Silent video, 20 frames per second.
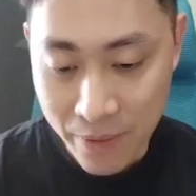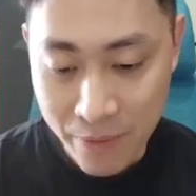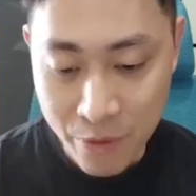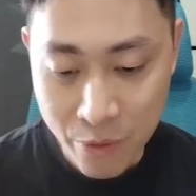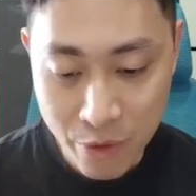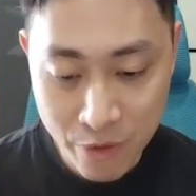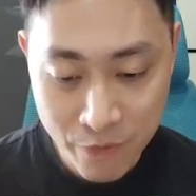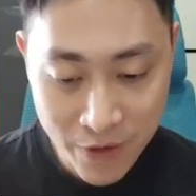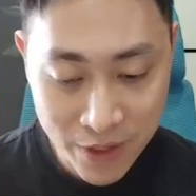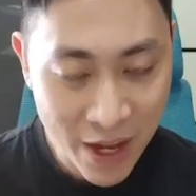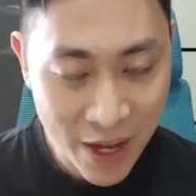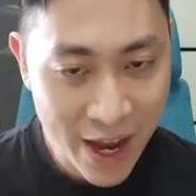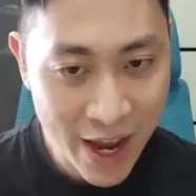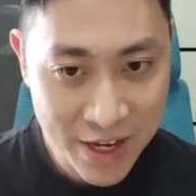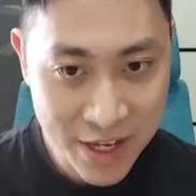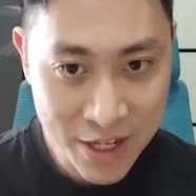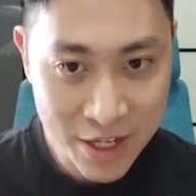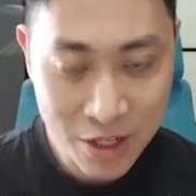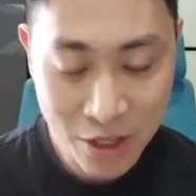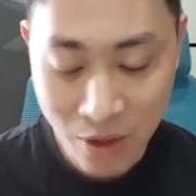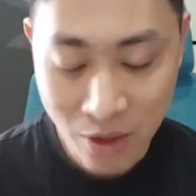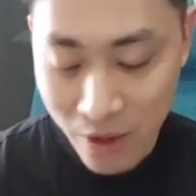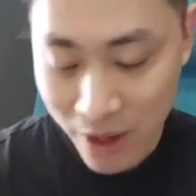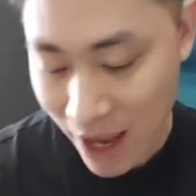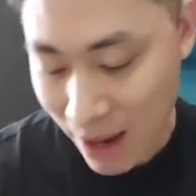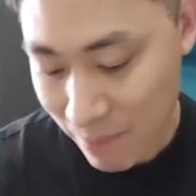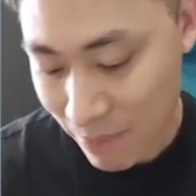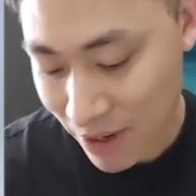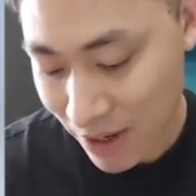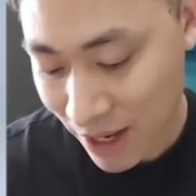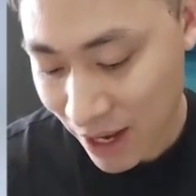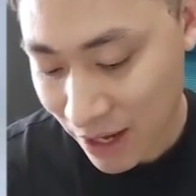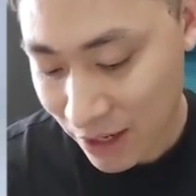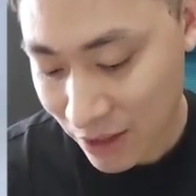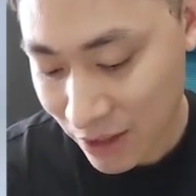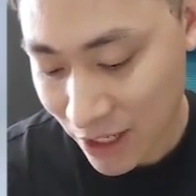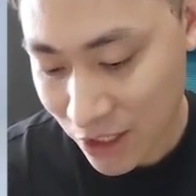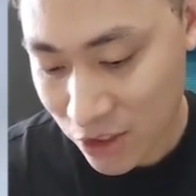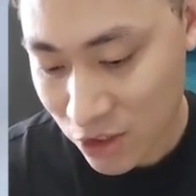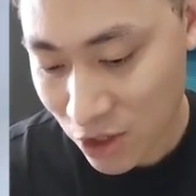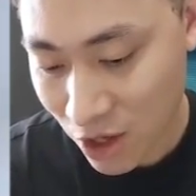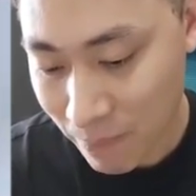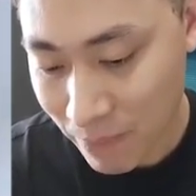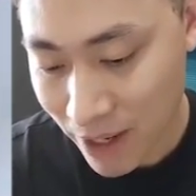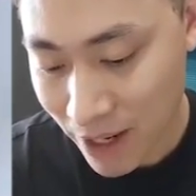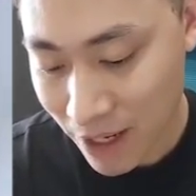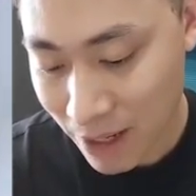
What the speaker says: with a tiny camera cutout at the top there.